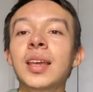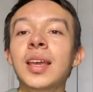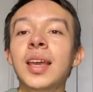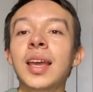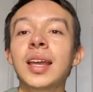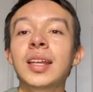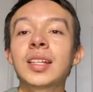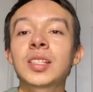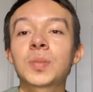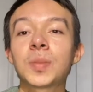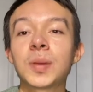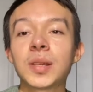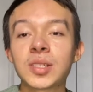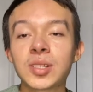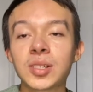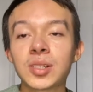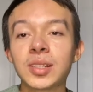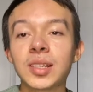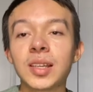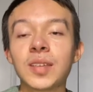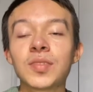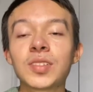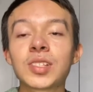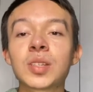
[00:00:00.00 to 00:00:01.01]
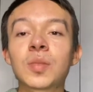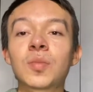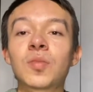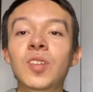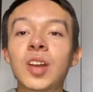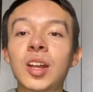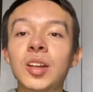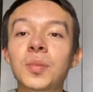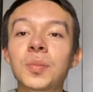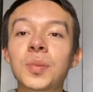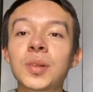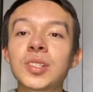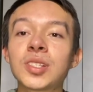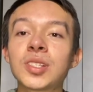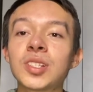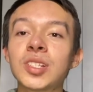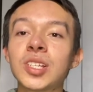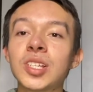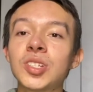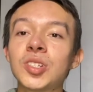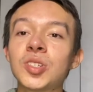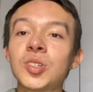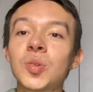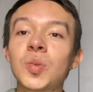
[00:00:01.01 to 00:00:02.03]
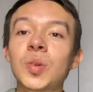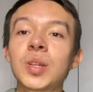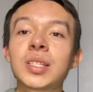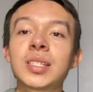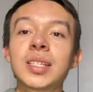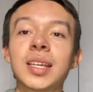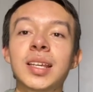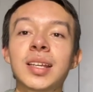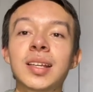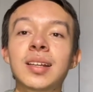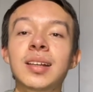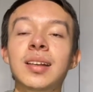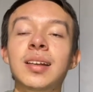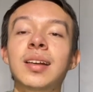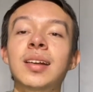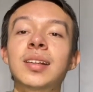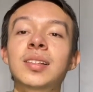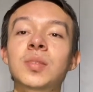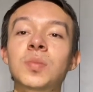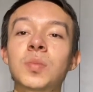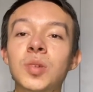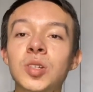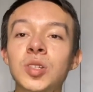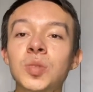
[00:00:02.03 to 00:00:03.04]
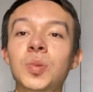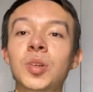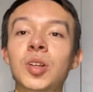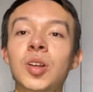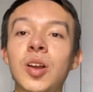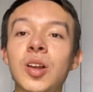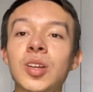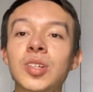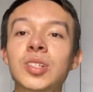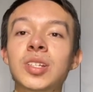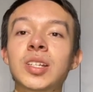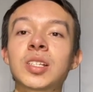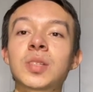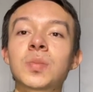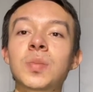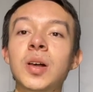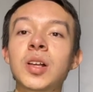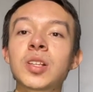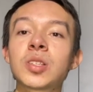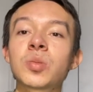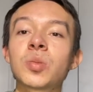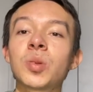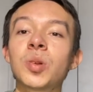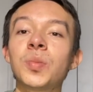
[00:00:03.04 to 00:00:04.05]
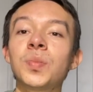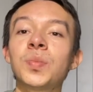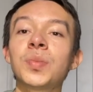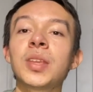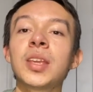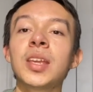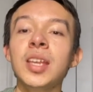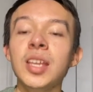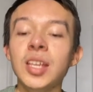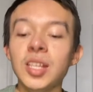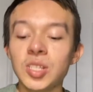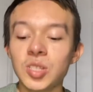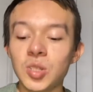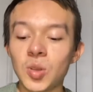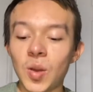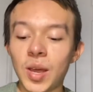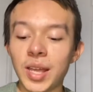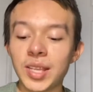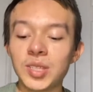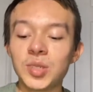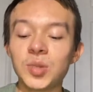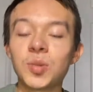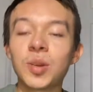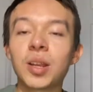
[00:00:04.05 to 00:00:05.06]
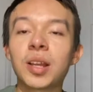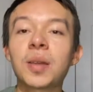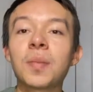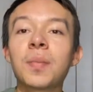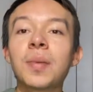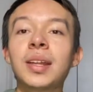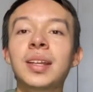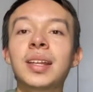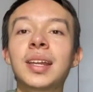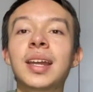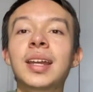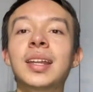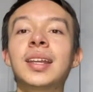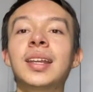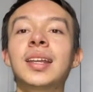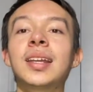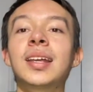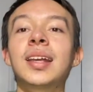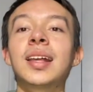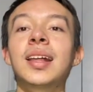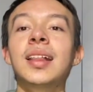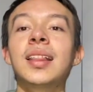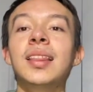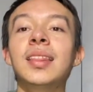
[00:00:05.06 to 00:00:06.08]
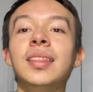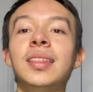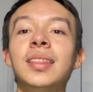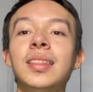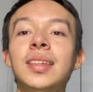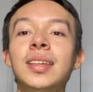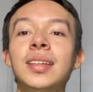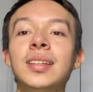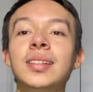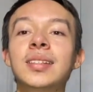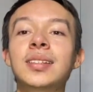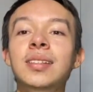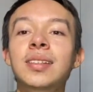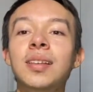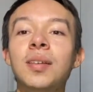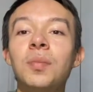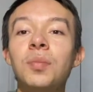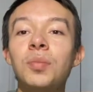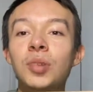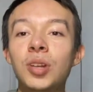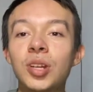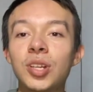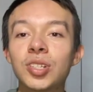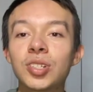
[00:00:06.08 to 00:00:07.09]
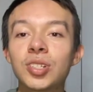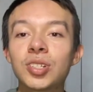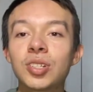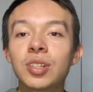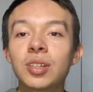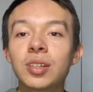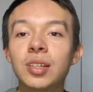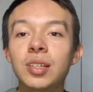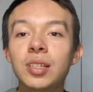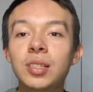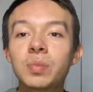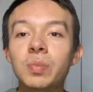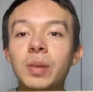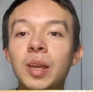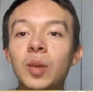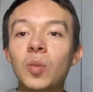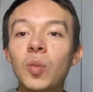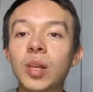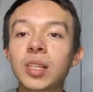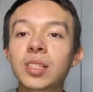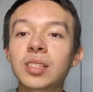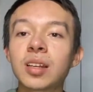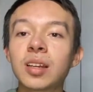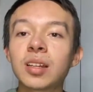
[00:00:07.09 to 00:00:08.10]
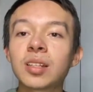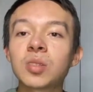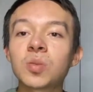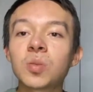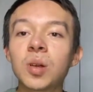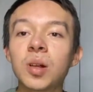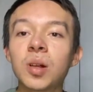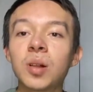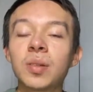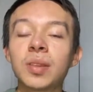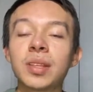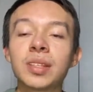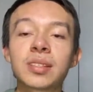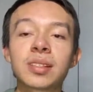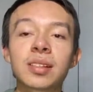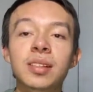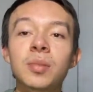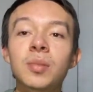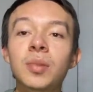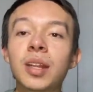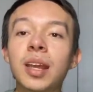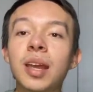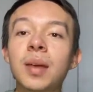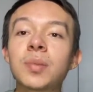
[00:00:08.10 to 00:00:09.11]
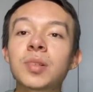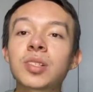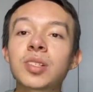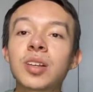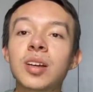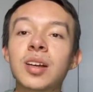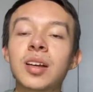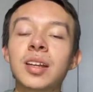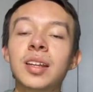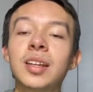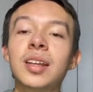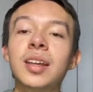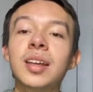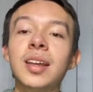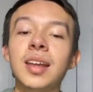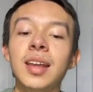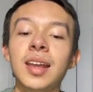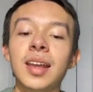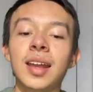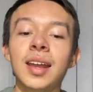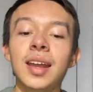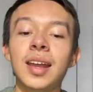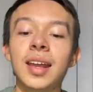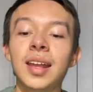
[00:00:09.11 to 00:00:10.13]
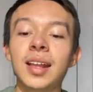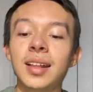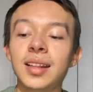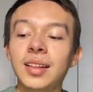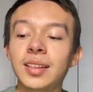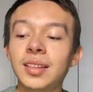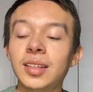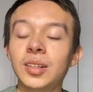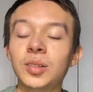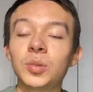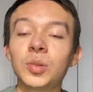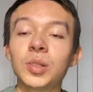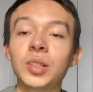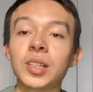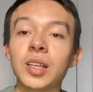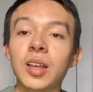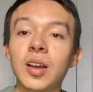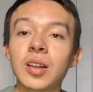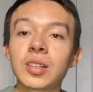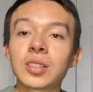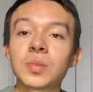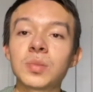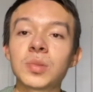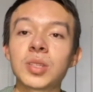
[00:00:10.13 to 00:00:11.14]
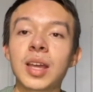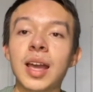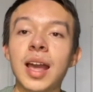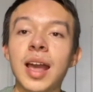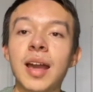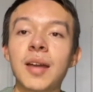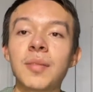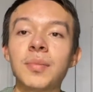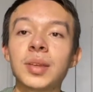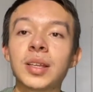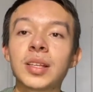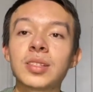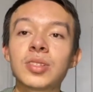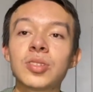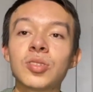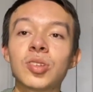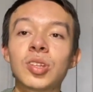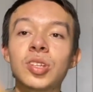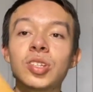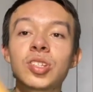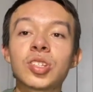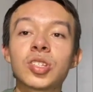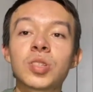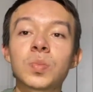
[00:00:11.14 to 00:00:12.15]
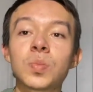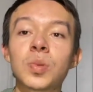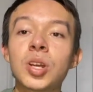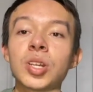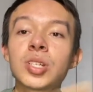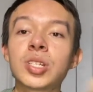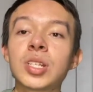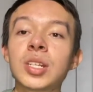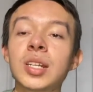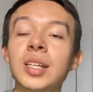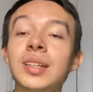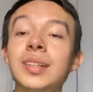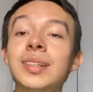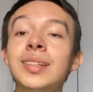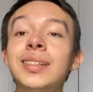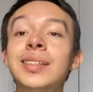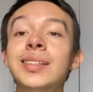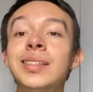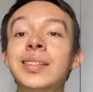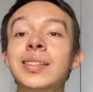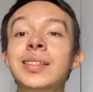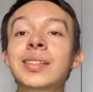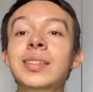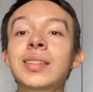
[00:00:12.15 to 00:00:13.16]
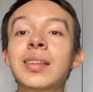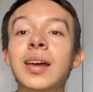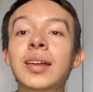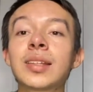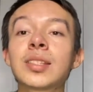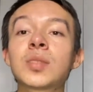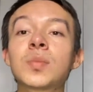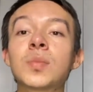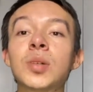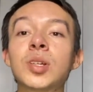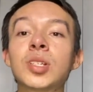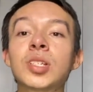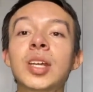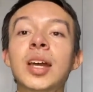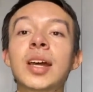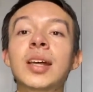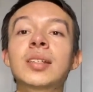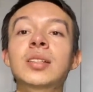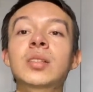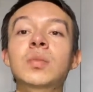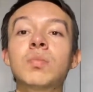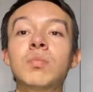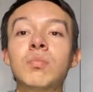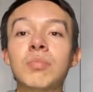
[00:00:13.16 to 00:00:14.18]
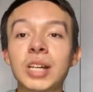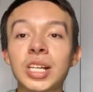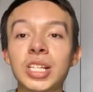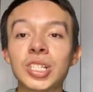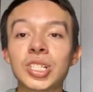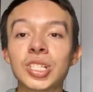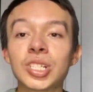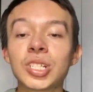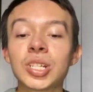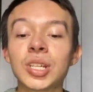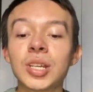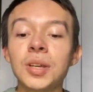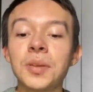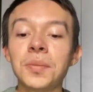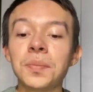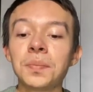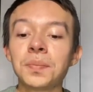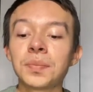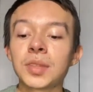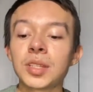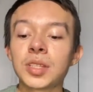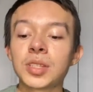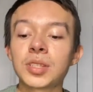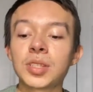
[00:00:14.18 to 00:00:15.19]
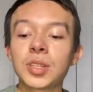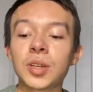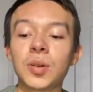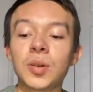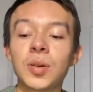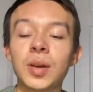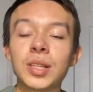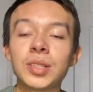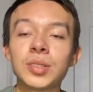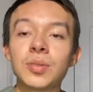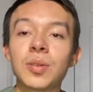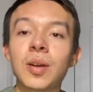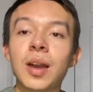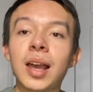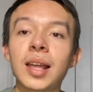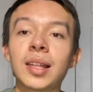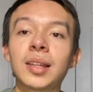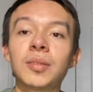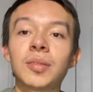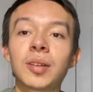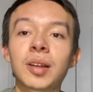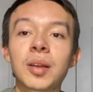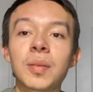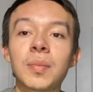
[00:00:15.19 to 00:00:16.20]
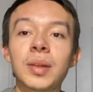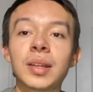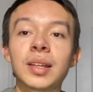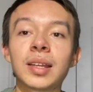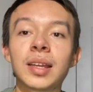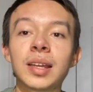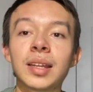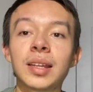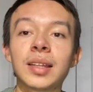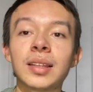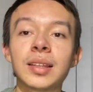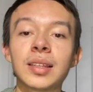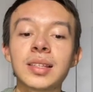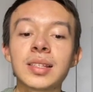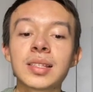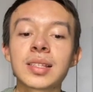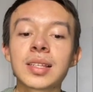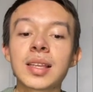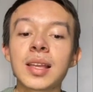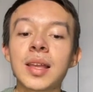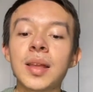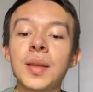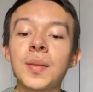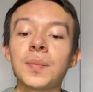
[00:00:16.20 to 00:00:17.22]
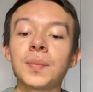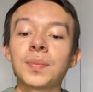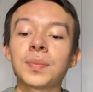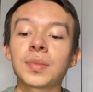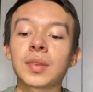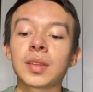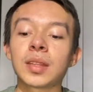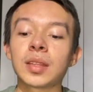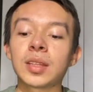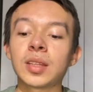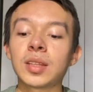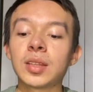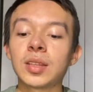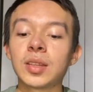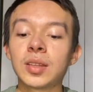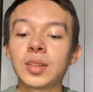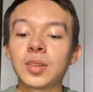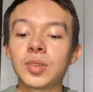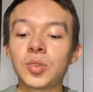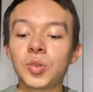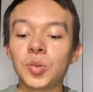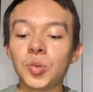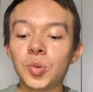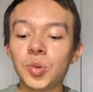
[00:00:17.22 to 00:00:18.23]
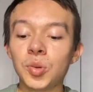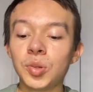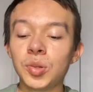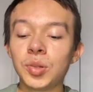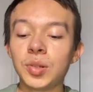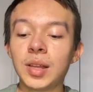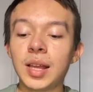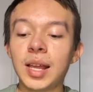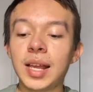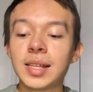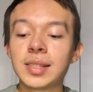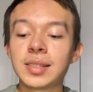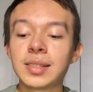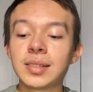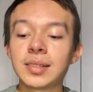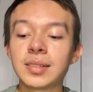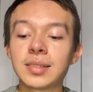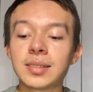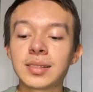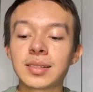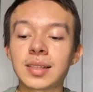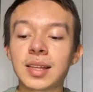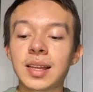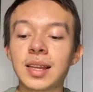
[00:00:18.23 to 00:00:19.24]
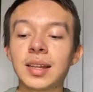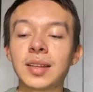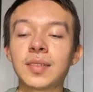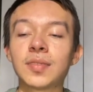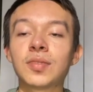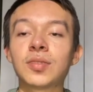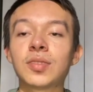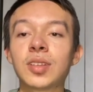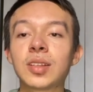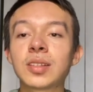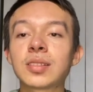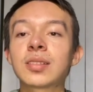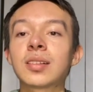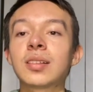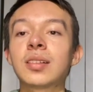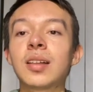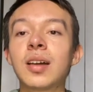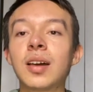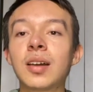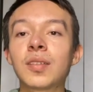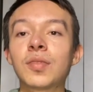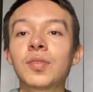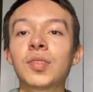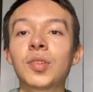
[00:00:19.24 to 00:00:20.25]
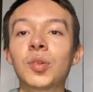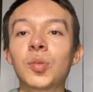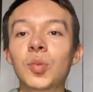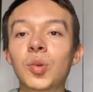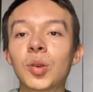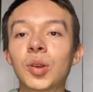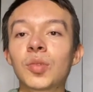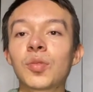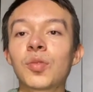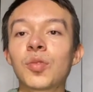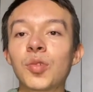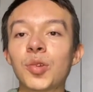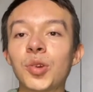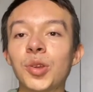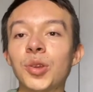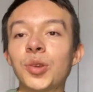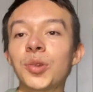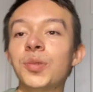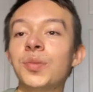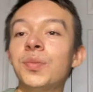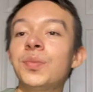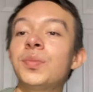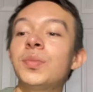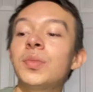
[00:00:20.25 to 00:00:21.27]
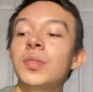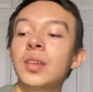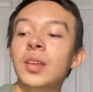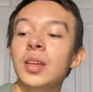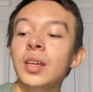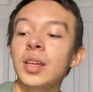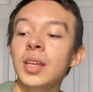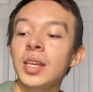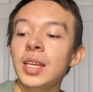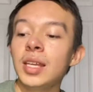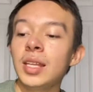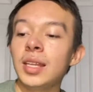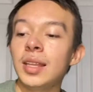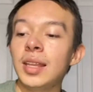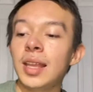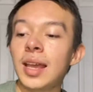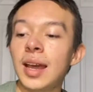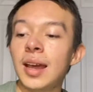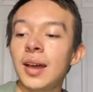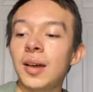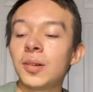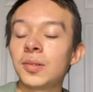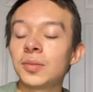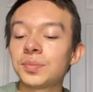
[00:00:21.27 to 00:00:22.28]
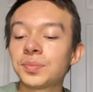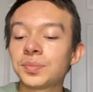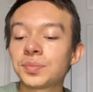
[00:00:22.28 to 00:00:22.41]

And especially if it's a final presentation, you want to take as much precaution as possible. So I do recommend getting this brush. It's by Westcott as well. They sell them on Amazon, and they're really awesome to have because you could just brush it and it does not smudge as much. So I do highly recommend getting this tool as it just kind of does a lot of the work for you. Now,